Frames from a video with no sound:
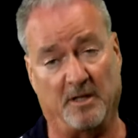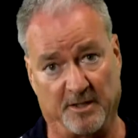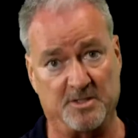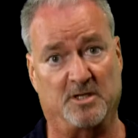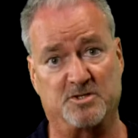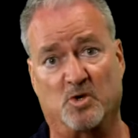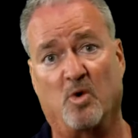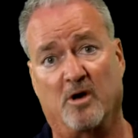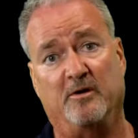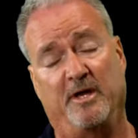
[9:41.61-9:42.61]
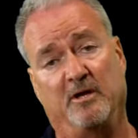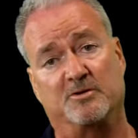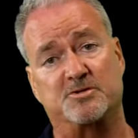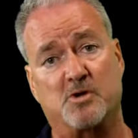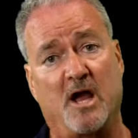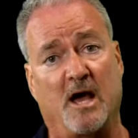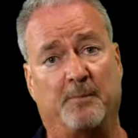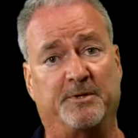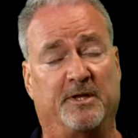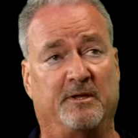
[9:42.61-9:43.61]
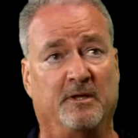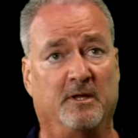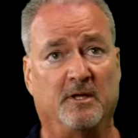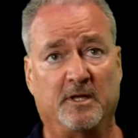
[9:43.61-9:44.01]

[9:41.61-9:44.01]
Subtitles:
Is your water heater strapped? Again,